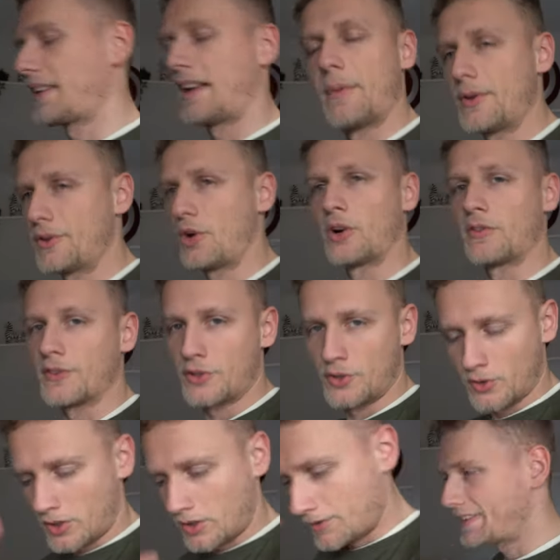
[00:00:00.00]
I've been talking for
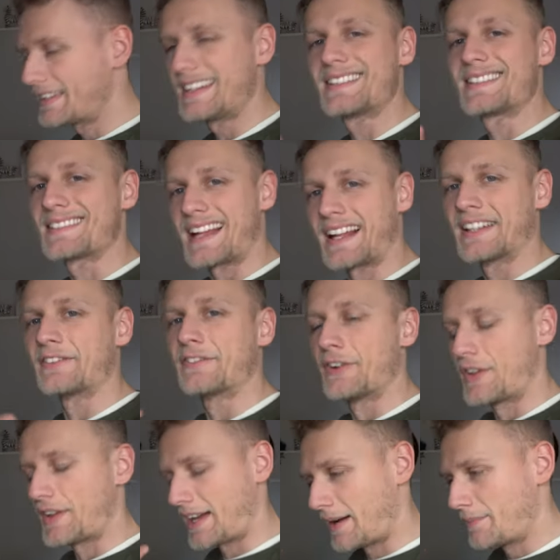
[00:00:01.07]
too long. These standing in
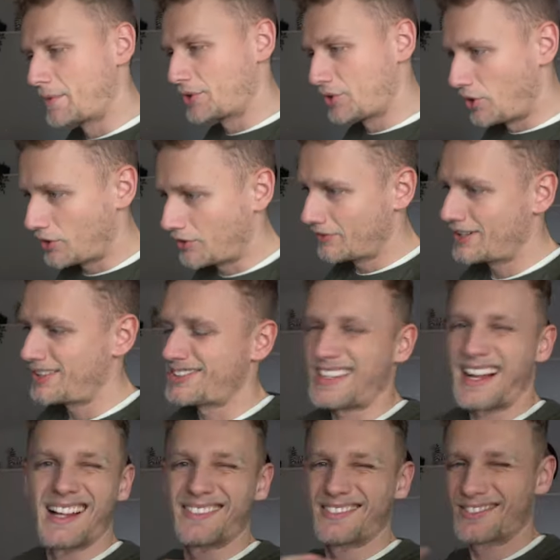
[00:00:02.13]
front of the camera talking videos,
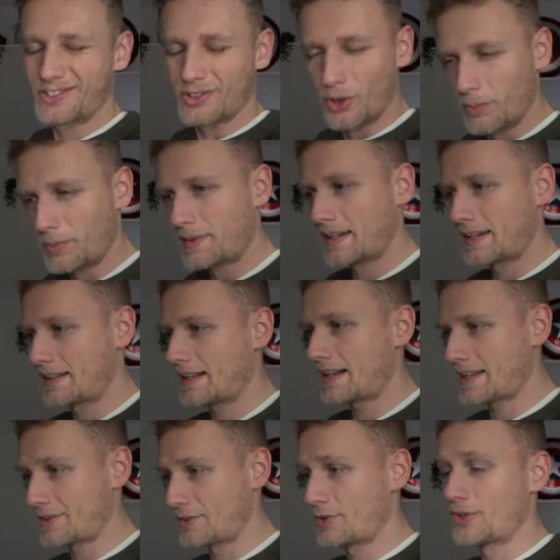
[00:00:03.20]
I don't
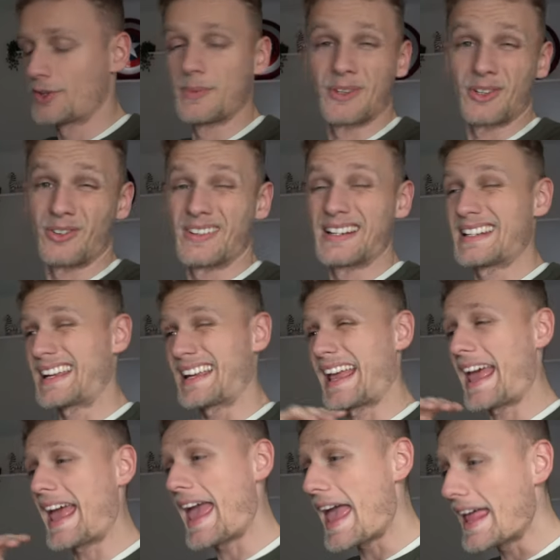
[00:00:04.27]
particularly like doing them, I don't really like
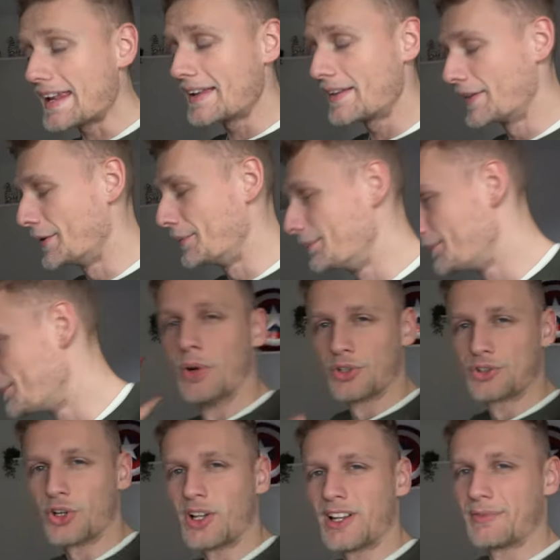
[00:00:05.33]
editing them, but
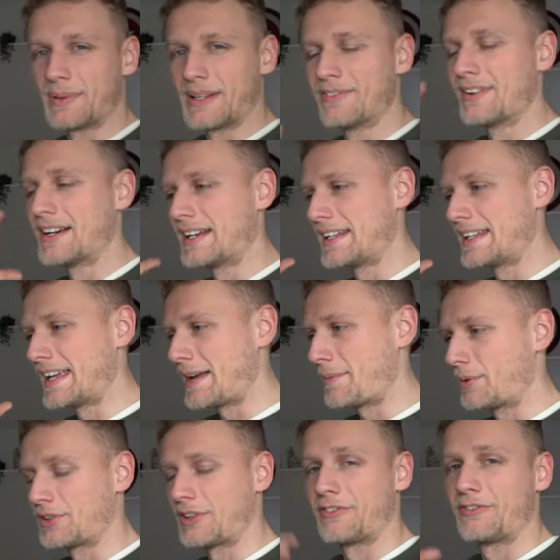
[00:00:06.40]
it's all I've been really able to